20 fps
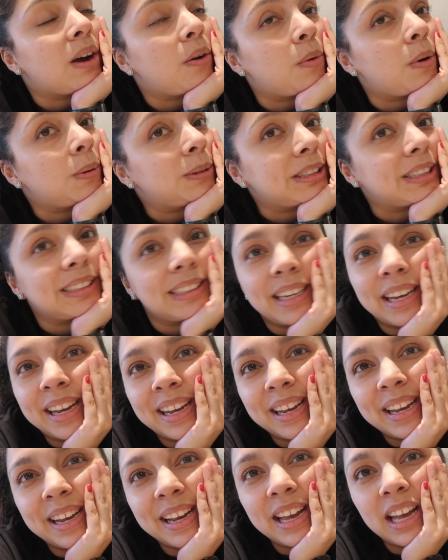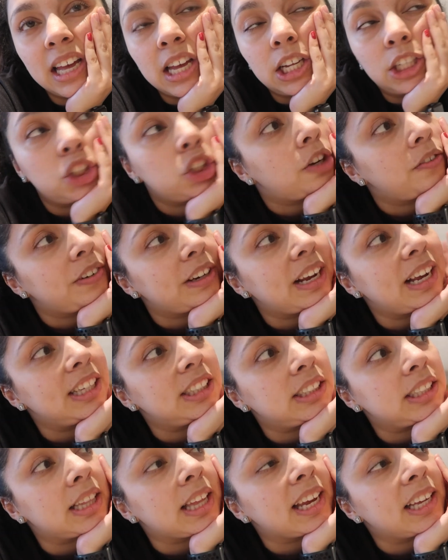What was I saying? Don't
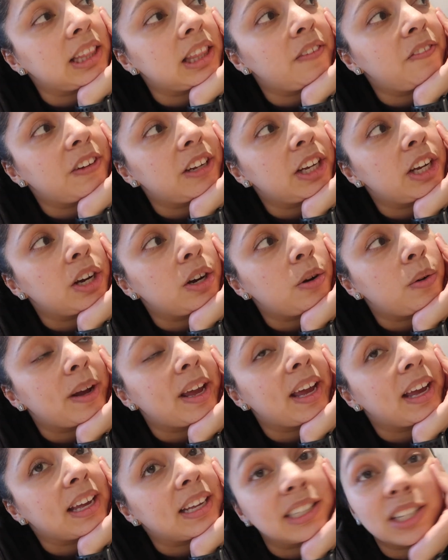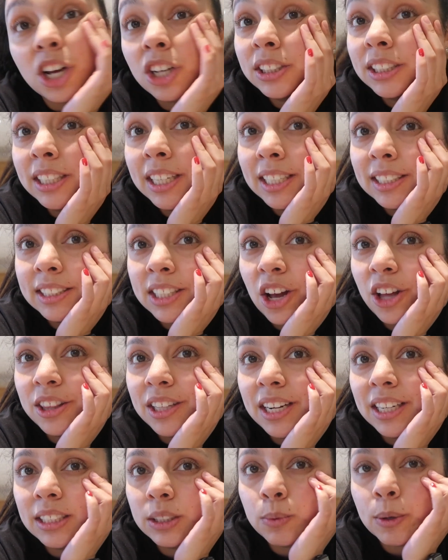forget to like the video and I'll see you guys on
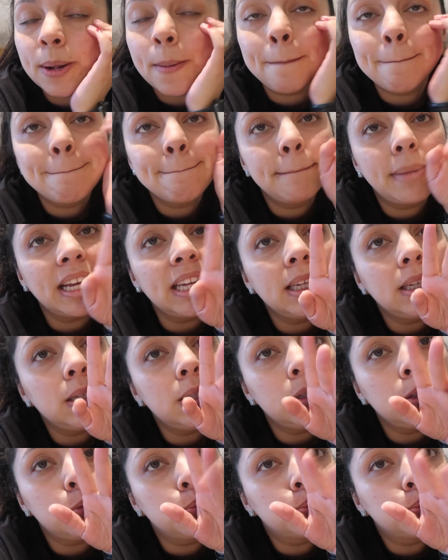the next one. Bye.